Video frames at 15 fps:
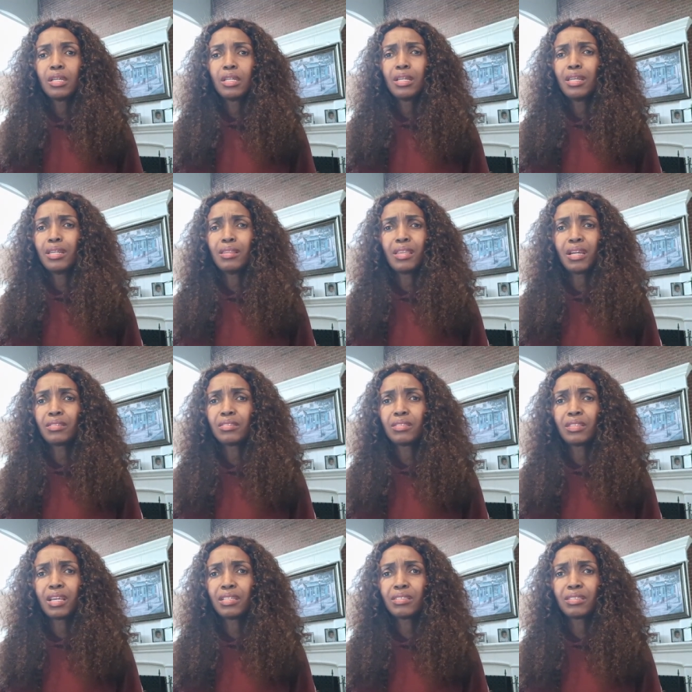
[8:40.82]
that
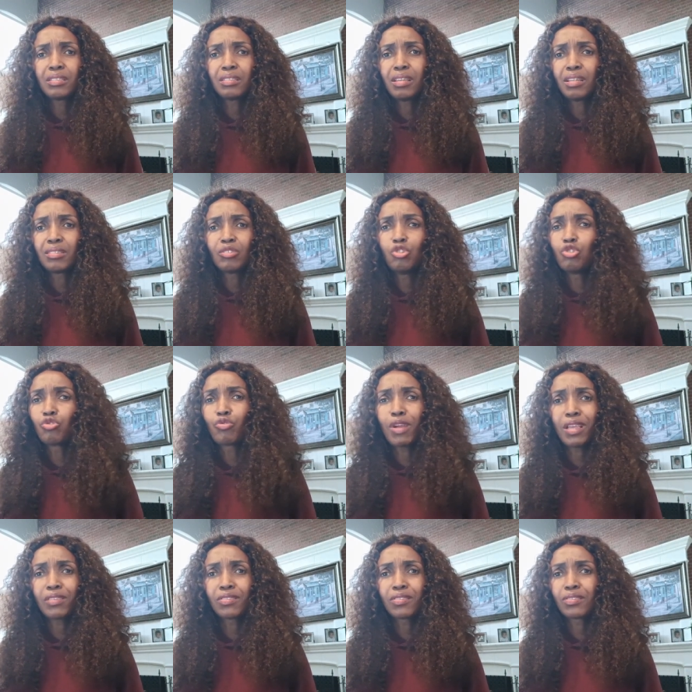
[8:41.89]
that that
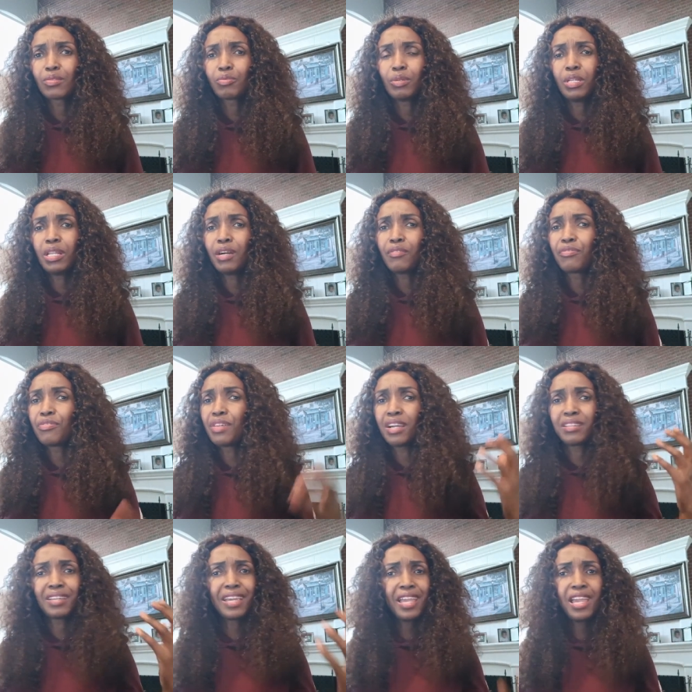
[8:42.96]
dress. We love
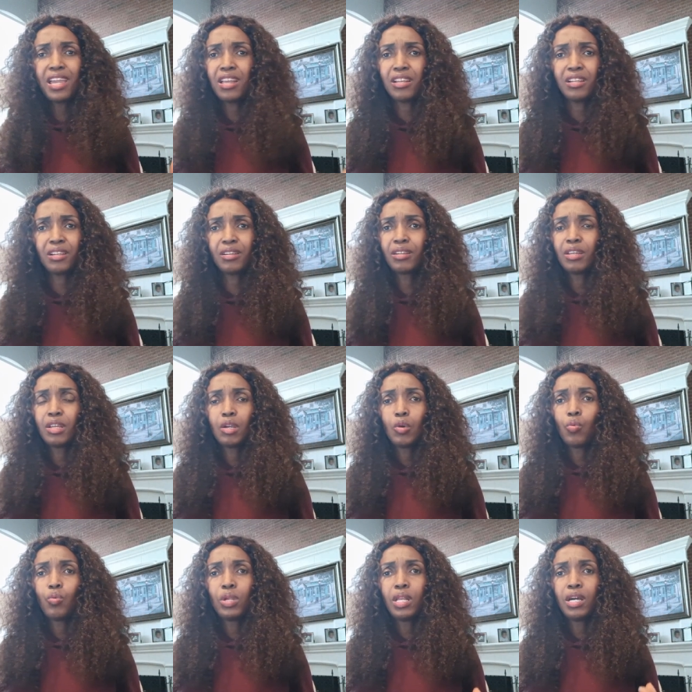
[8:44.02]
that hair.
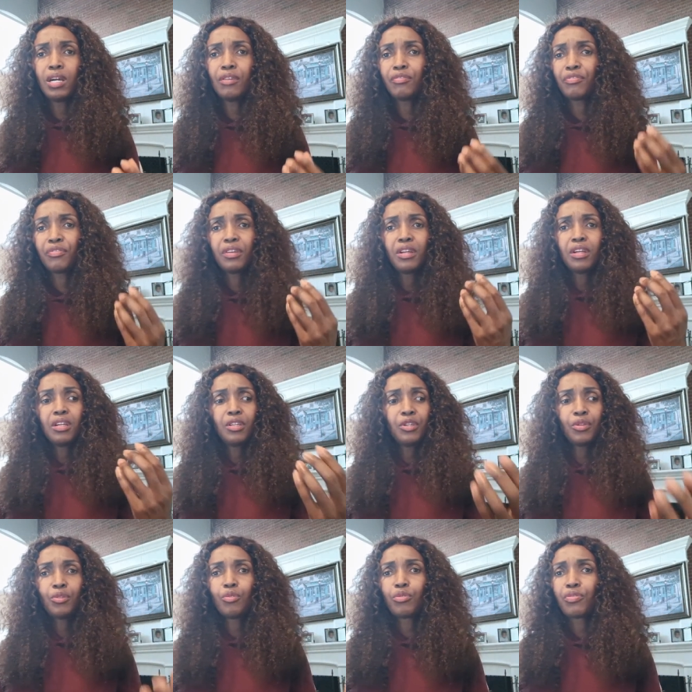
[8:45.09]
We love,
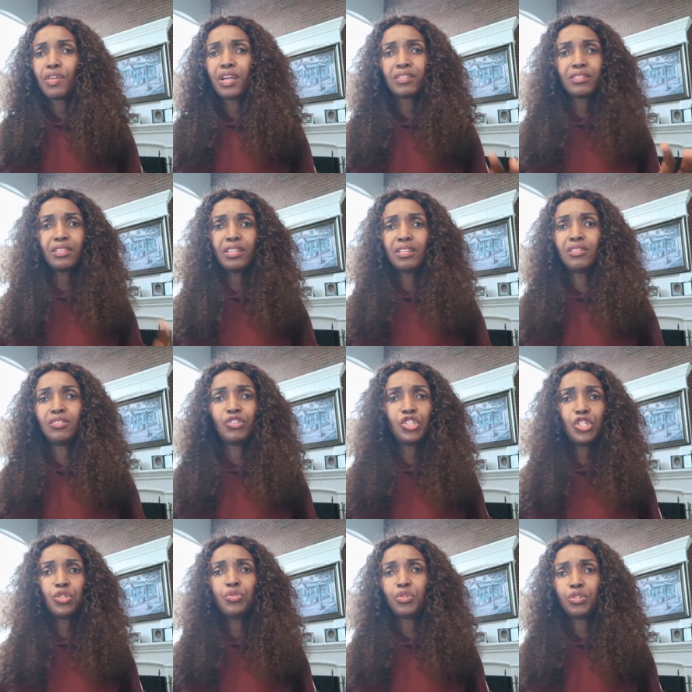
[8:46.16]
you know, that
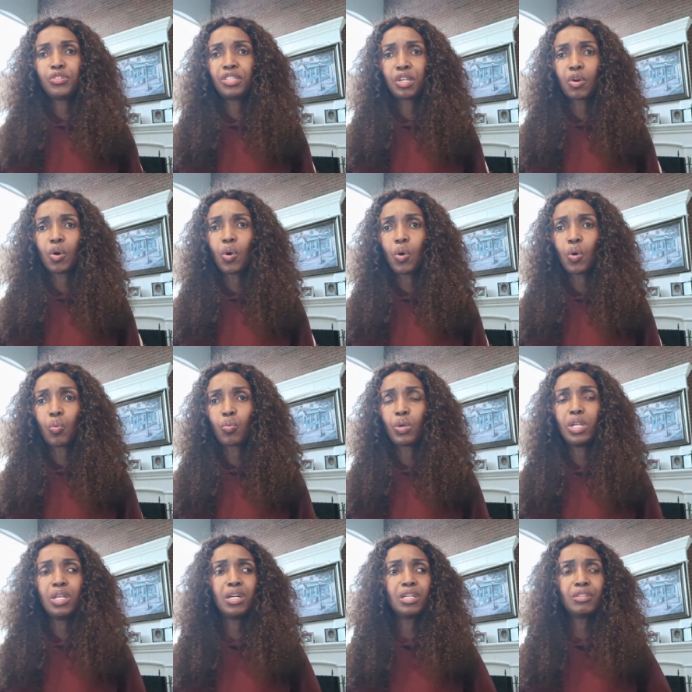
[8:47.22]
interior decor. We
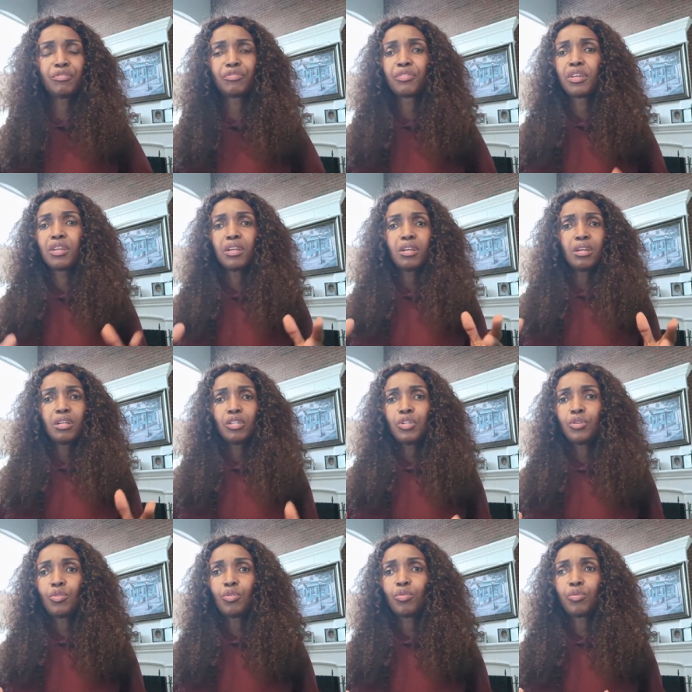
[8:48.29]
love,
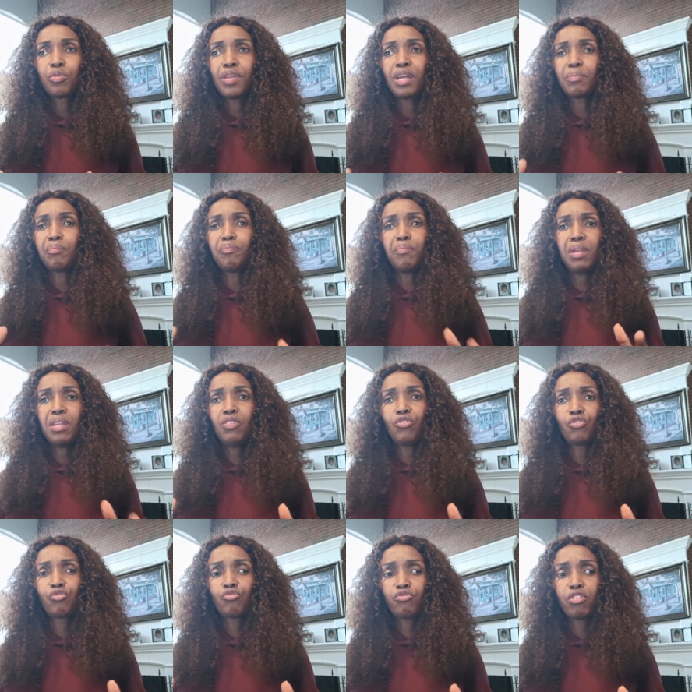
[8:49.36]
you know, that
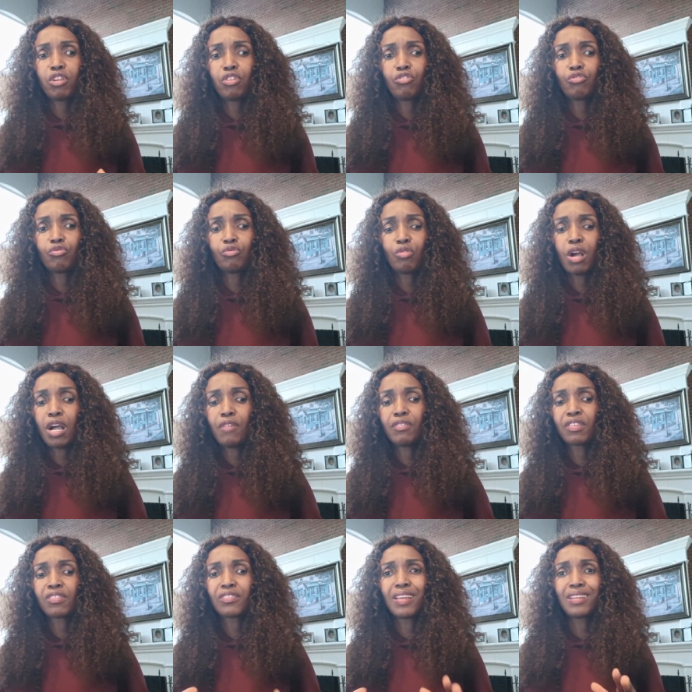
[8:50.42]
ministry to have
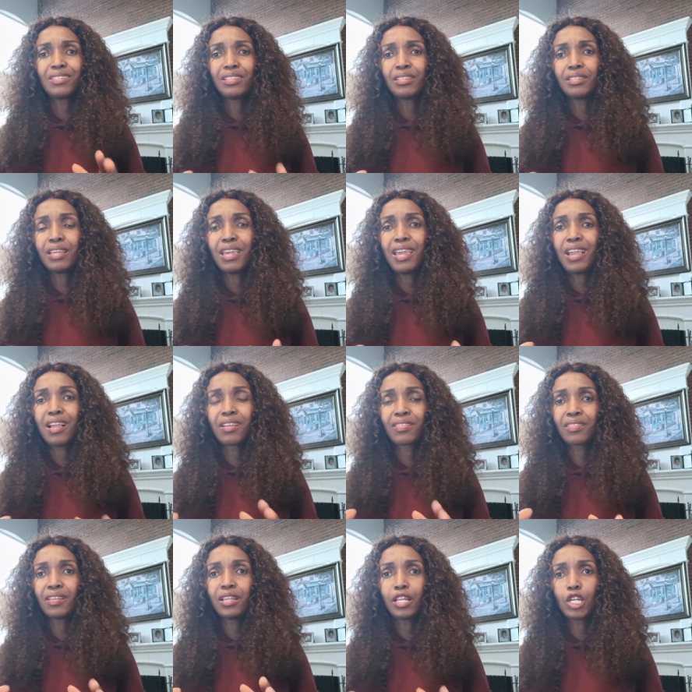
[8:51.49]
a certain
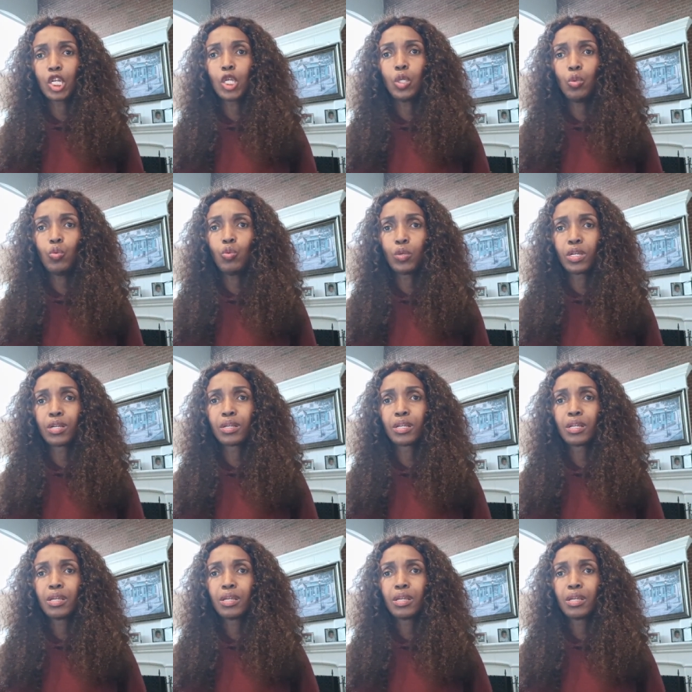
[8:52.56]
excellent look